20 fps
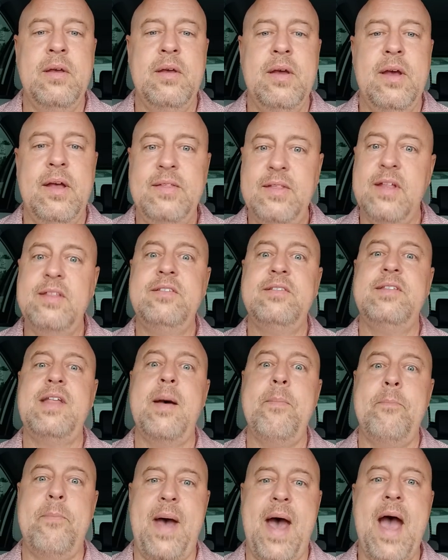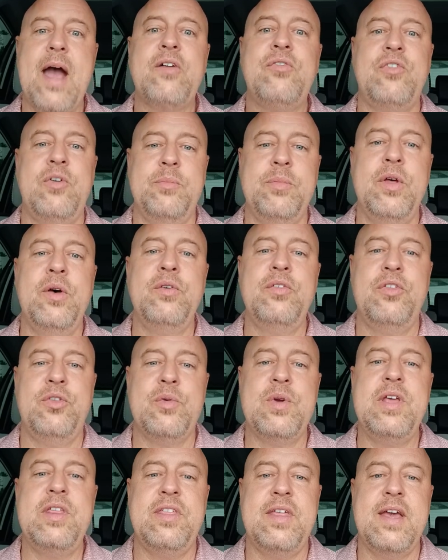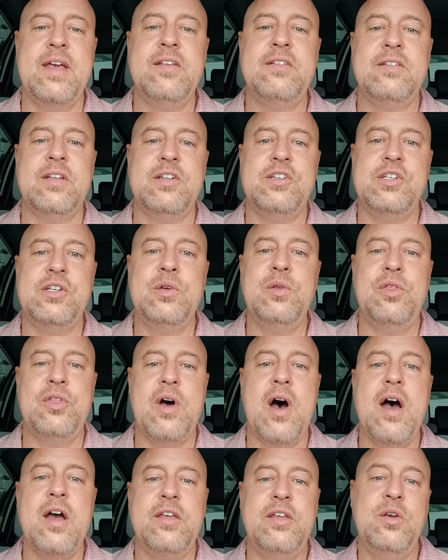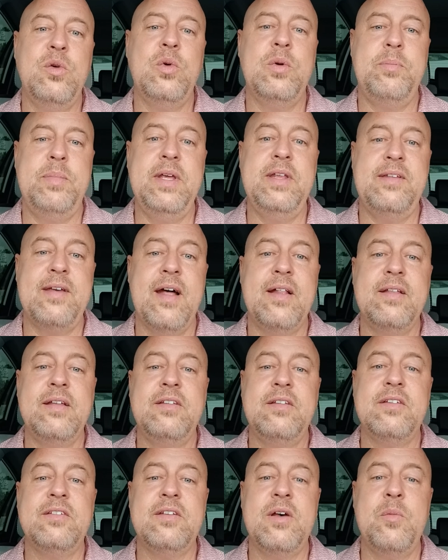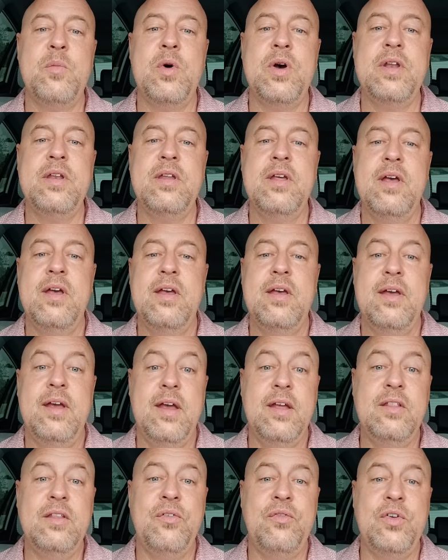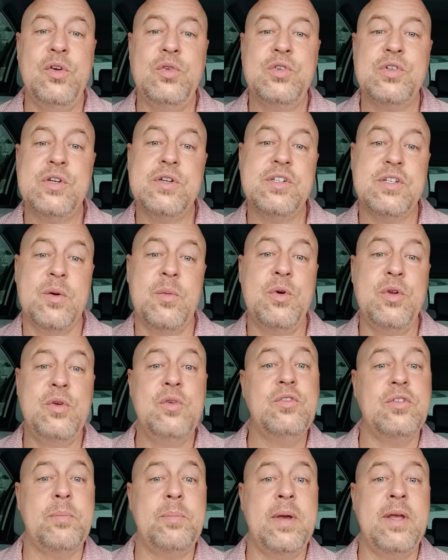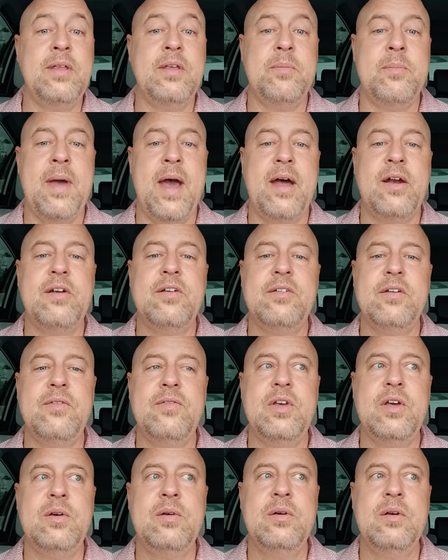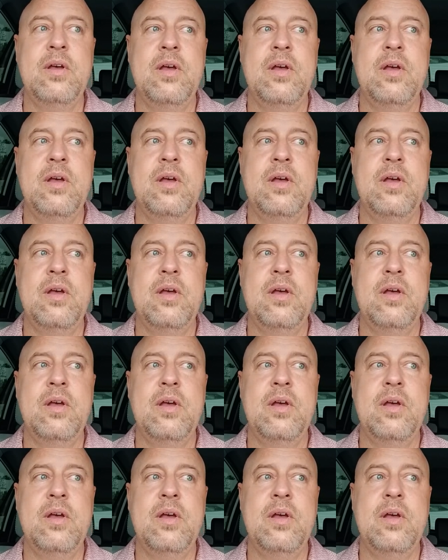And then step back from those three things that you thought you would be telling to someone in the future, someone whose opinion matters of you,